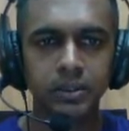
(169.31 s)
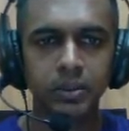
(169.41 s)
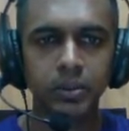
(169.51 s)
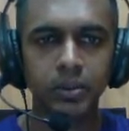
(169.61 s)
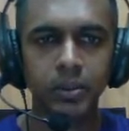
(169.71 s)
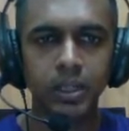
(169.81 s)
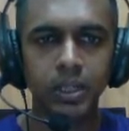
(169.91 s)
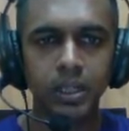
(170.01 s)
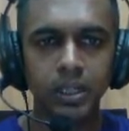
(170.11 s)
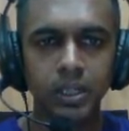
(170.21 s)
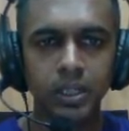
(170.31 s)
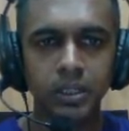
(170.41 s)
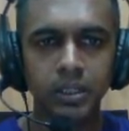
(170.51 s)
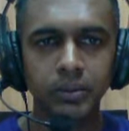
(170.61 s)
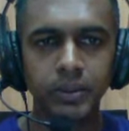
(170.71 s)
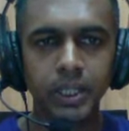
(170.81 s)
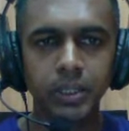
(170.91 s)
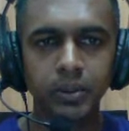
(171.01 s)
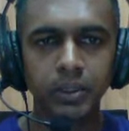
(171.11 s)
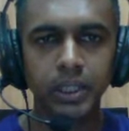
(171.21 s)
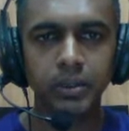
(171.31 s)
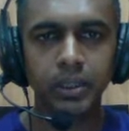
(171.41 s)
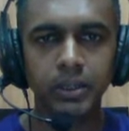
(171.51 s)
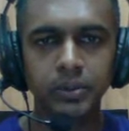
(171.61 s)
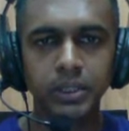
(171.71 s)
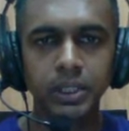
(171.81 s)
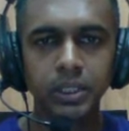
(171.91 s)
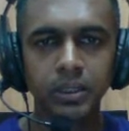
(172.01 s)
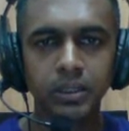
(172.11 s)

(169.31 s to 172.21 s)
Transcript: So the video that you have seen,